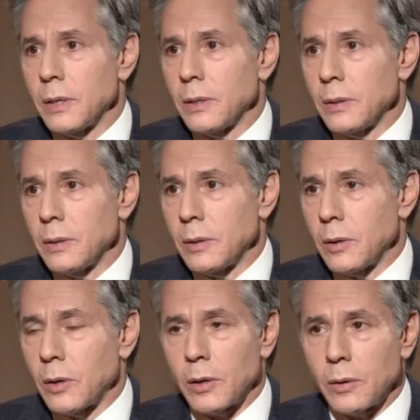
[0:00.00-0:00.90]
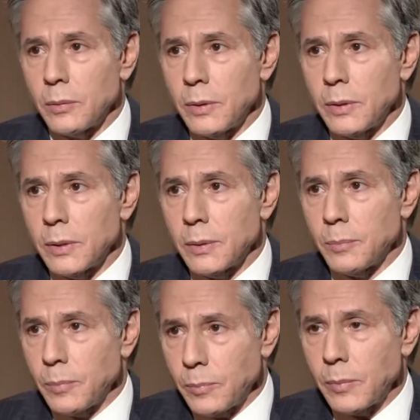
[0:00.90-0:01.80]
uh, are uh,
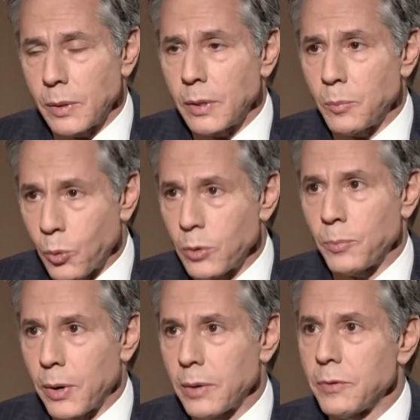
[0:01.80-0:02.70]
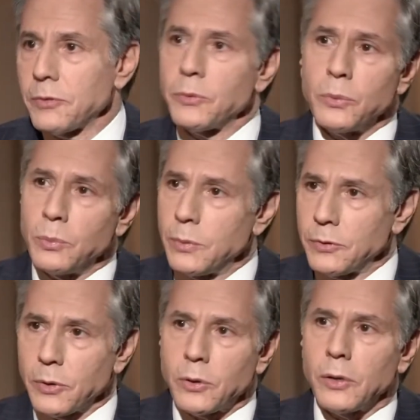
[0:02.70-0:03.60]
an important part of this through
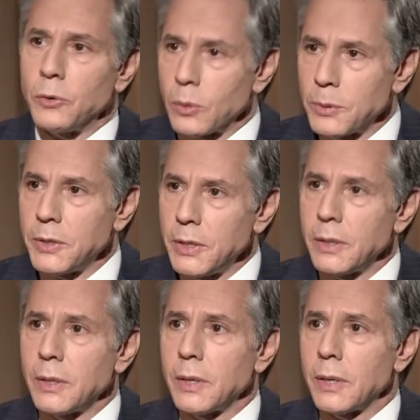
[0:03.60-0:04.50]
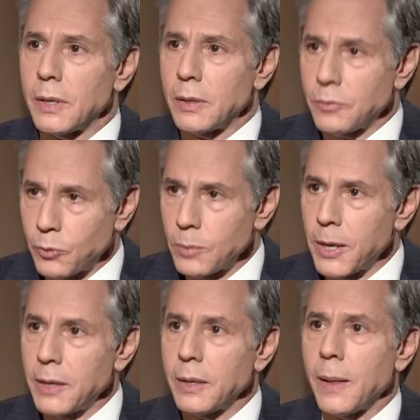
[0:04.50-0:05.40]
the so-called Normandy
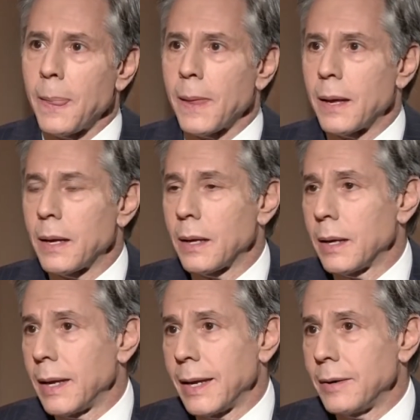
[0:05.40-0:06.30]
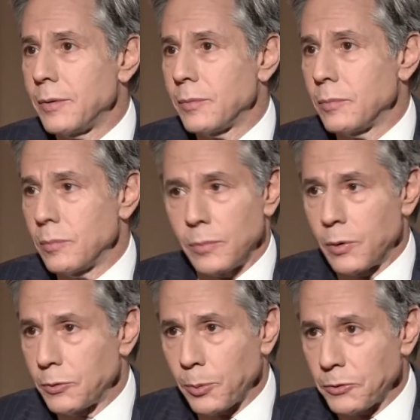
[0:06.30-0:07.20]
format, and
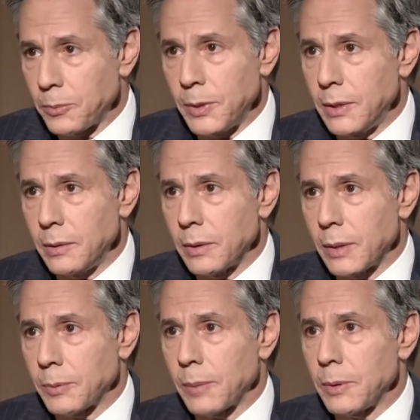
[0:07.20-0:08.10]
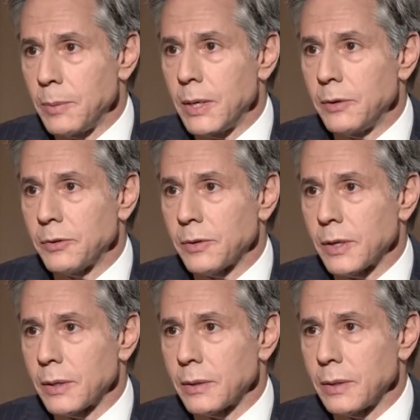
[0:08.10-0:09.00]
there are supposed to be upcoming meetings
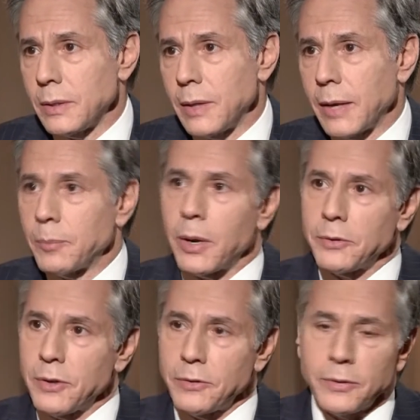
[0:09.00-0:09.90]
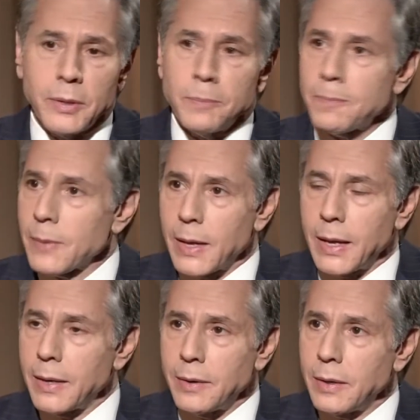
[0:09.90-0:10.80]
in that process.
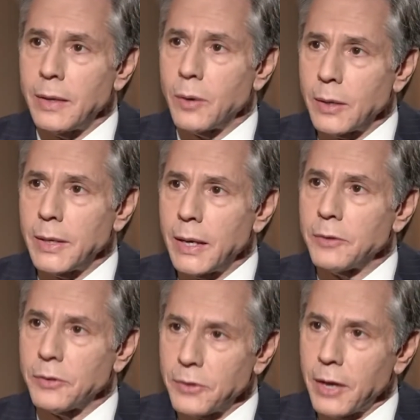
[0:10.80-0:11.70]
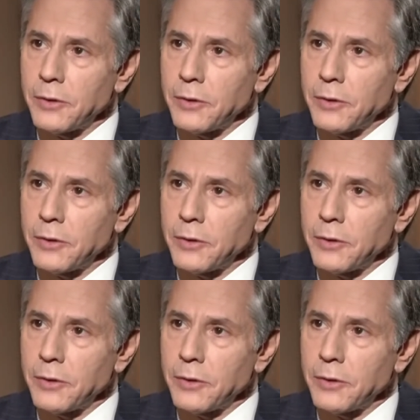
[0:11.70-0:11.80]
And again, it's a